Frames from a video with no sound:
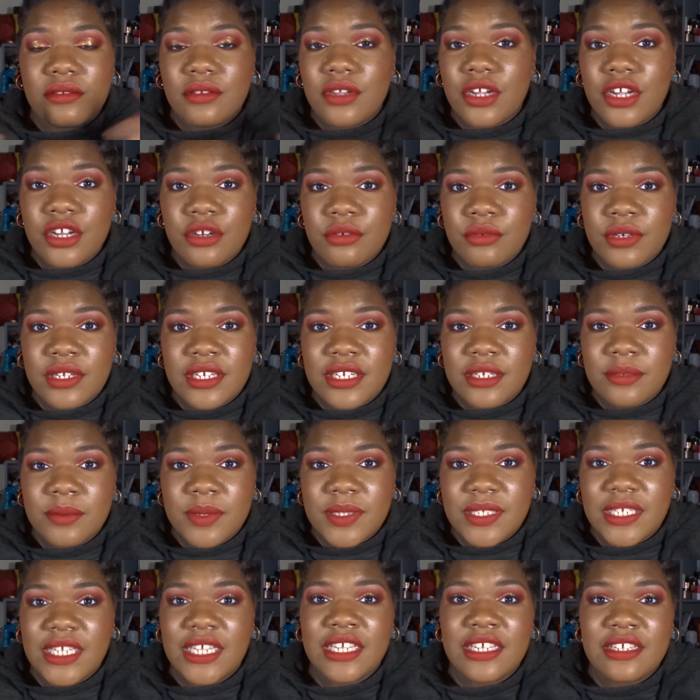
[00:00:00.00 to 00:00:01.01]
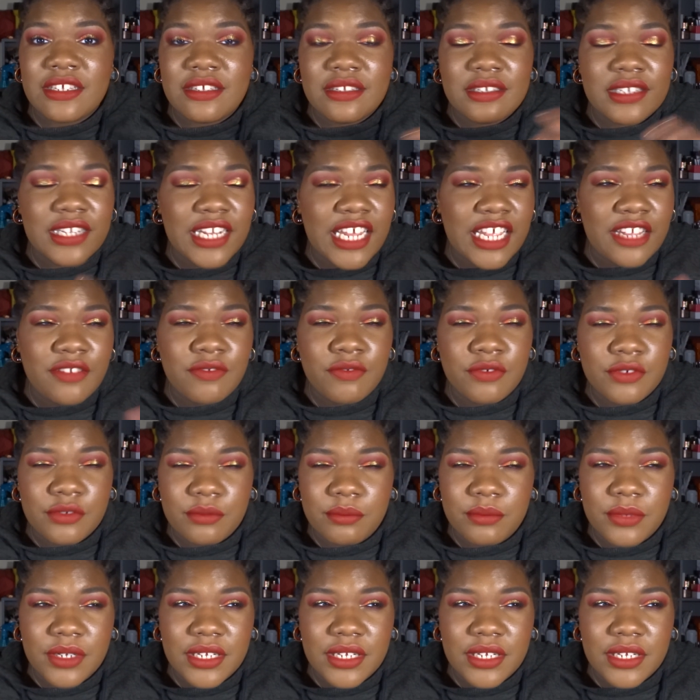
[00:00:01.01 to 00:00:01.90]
a red lipstick like from